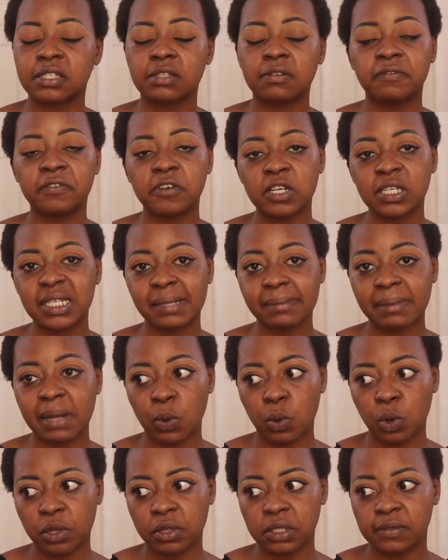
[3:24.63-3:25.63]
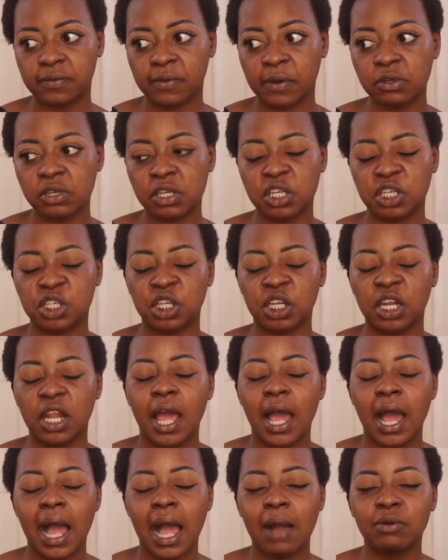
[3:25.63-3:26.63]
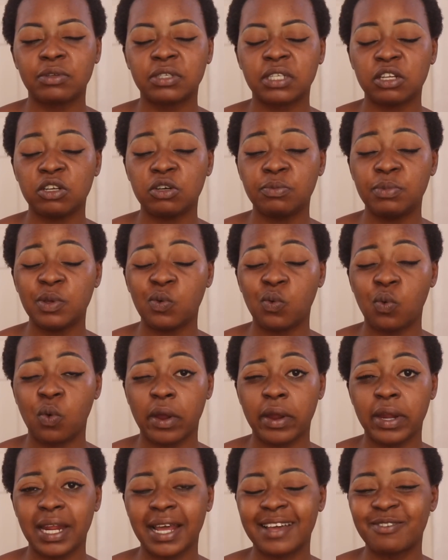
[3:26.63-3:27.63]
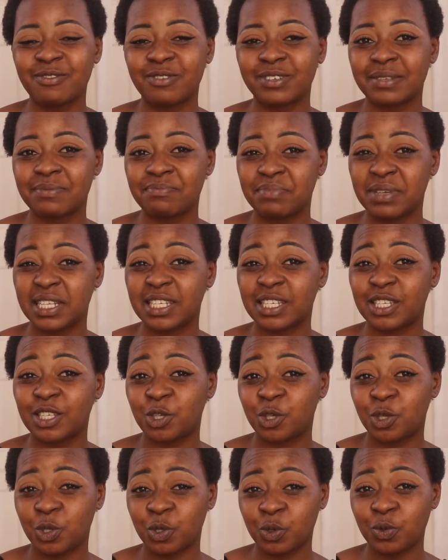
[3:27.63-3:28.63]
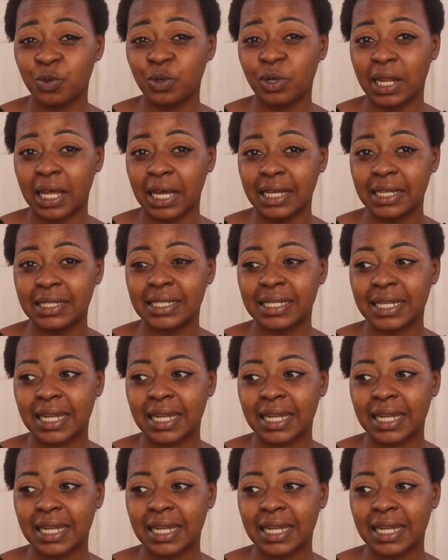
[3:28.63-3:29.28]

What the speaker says: The first time I wore this foundation, I was a little bit worried that it was a bit too light.